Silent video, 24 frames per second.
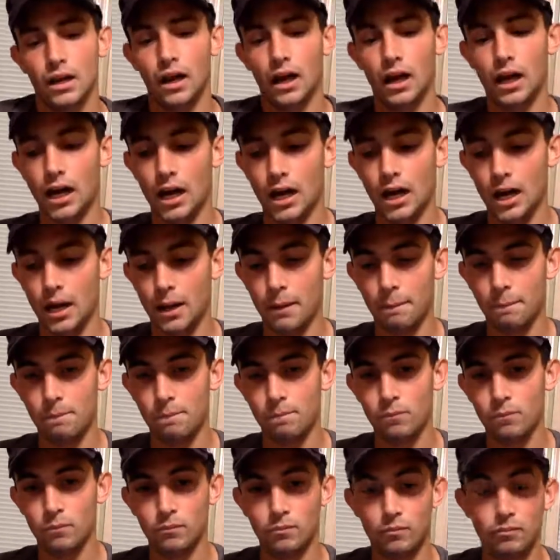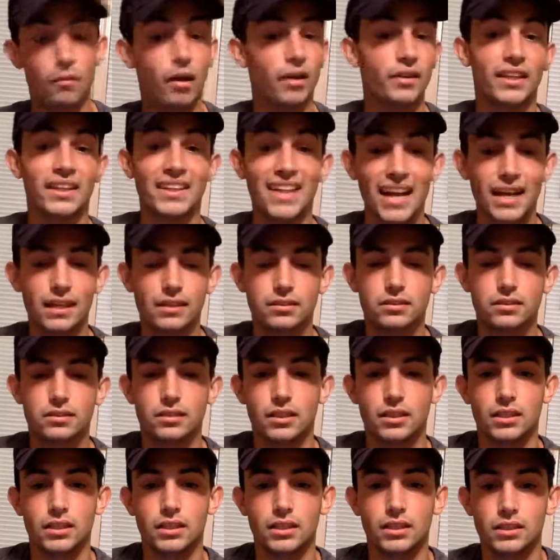the
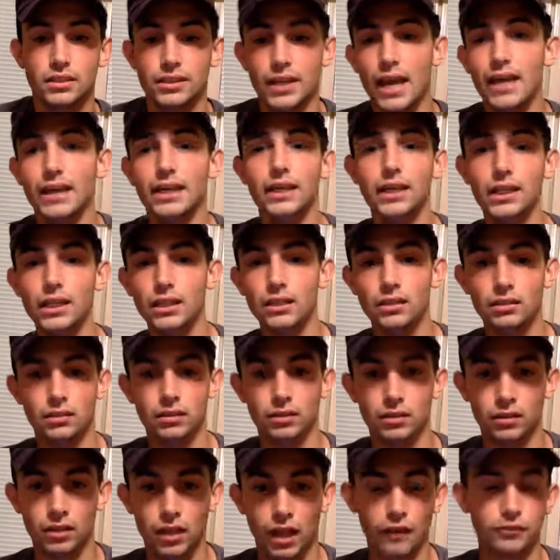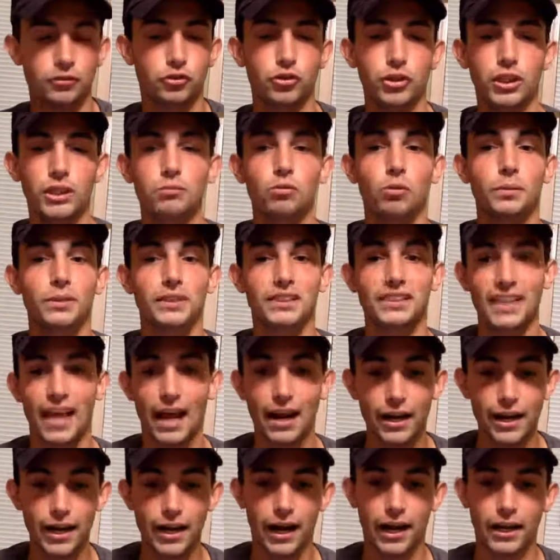next Yankee live stream will be
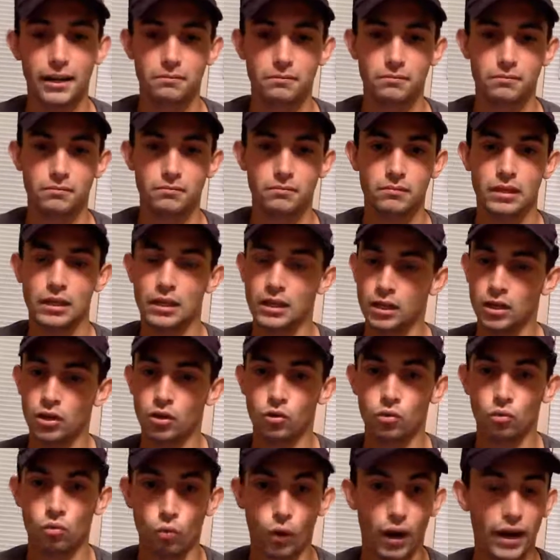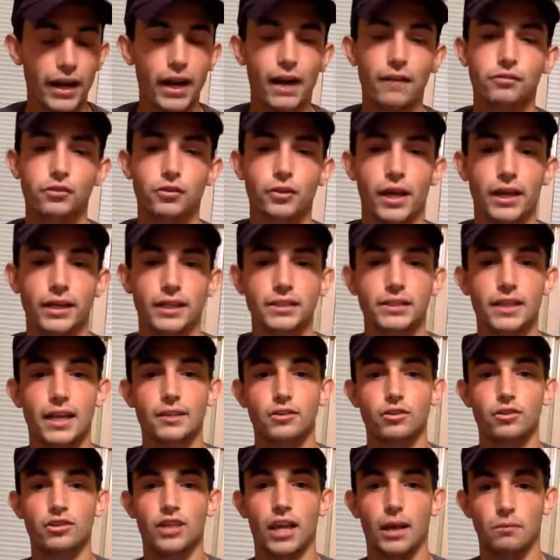Saturday night, right after Yankees
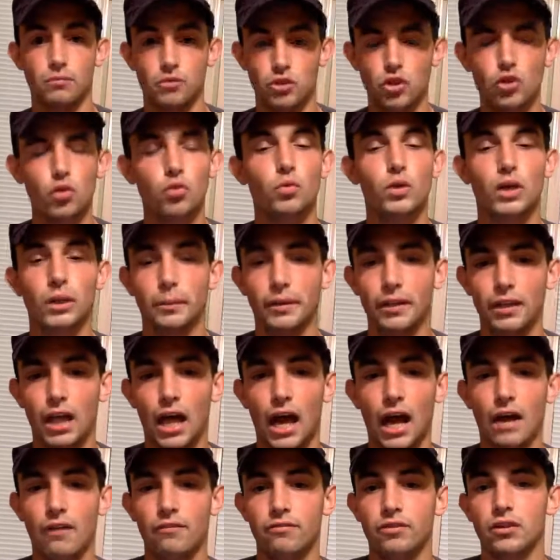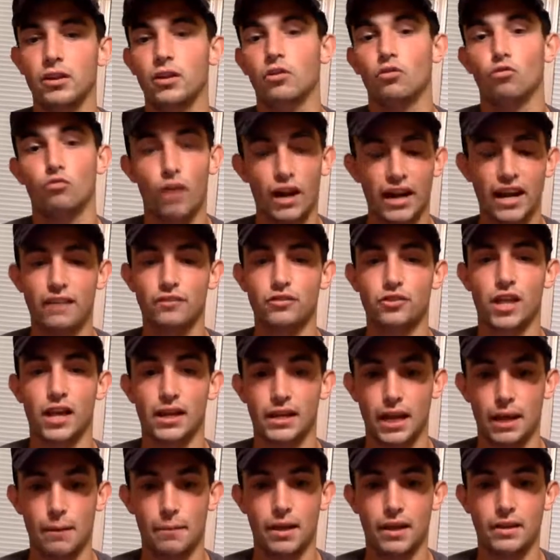Nationals game 2. We're going to be live right after
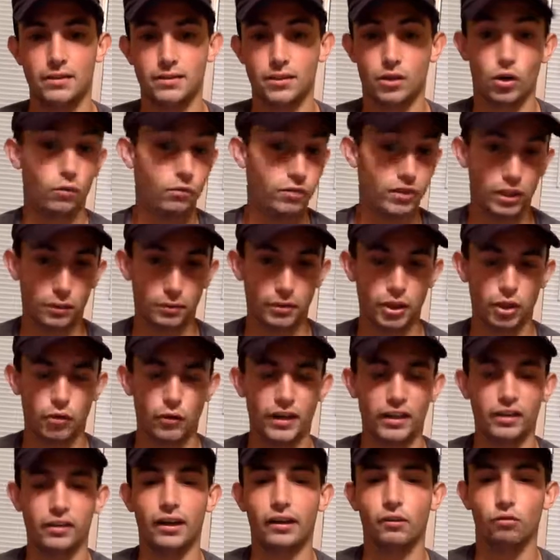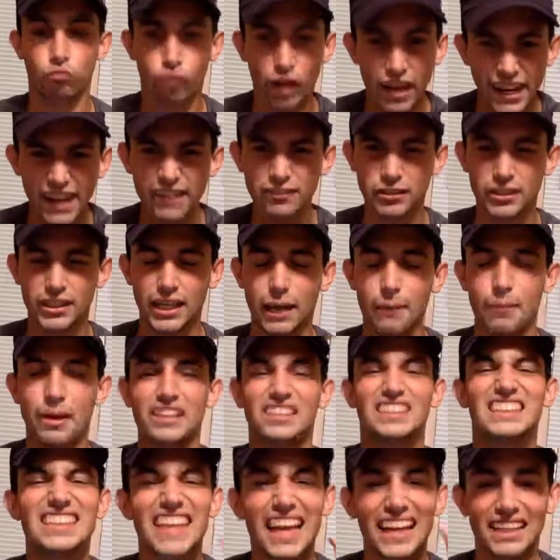that game ends, and hopefully there'll be no rain delay. Right after the game
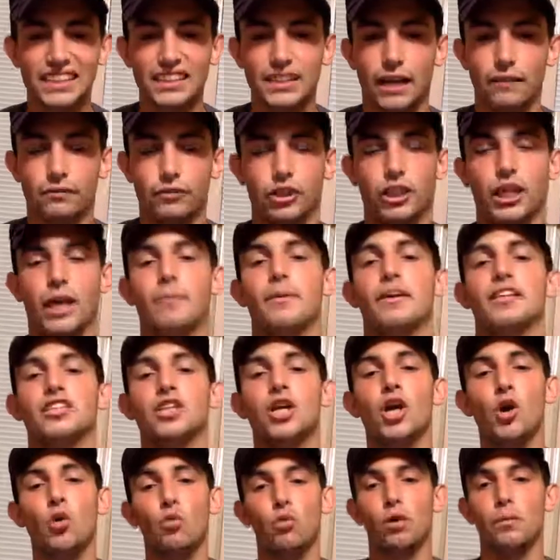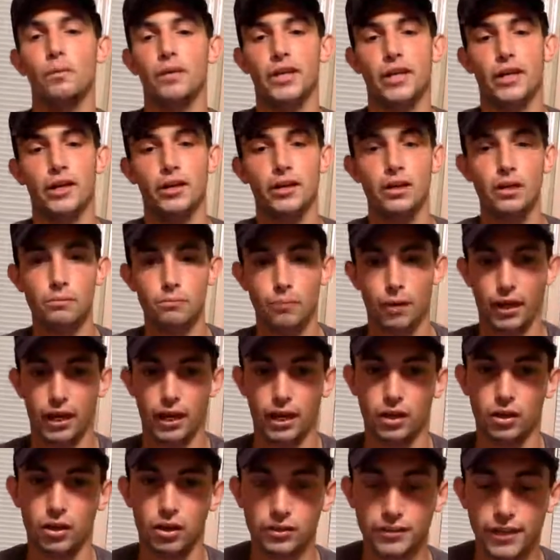ends, seconds after the game ends, we'll be here
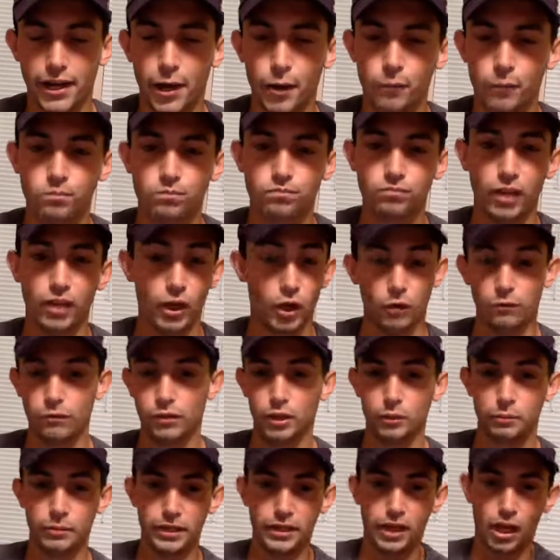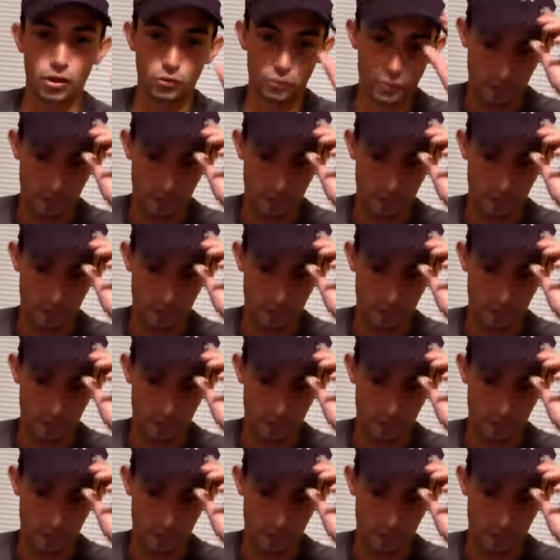breaking it all down, and hopefully it'll be another